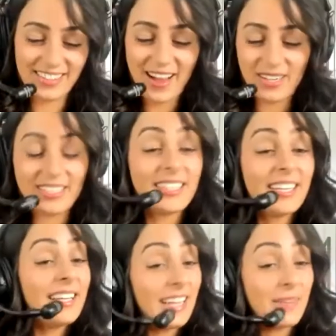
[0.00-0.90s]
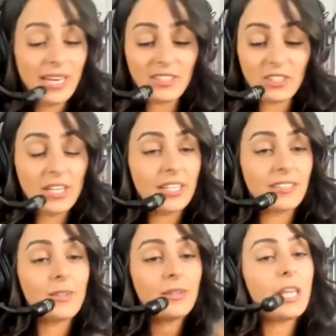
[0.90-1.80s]
loud. And I mean, it's good because
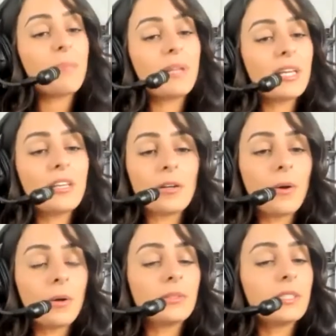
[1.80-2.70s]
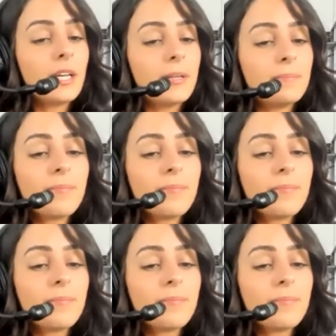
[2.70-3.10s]
you don't keep it in, you don't hold it in.